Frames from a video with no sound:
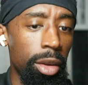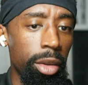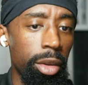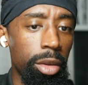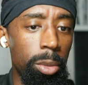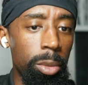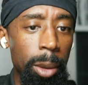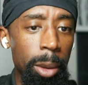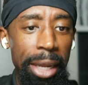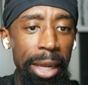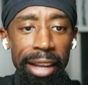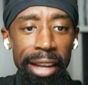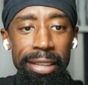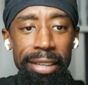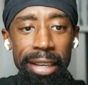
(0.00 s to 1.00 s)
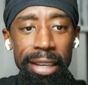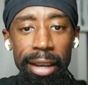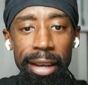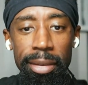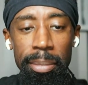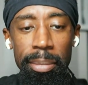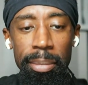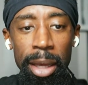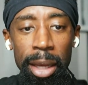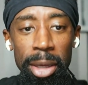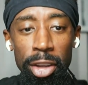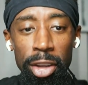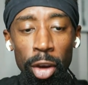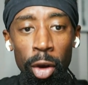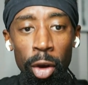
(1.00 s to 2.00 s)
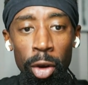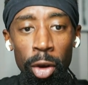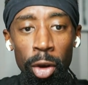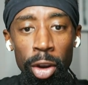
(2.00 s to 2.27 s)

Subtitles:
Maybe that's the case. Maybe he's the only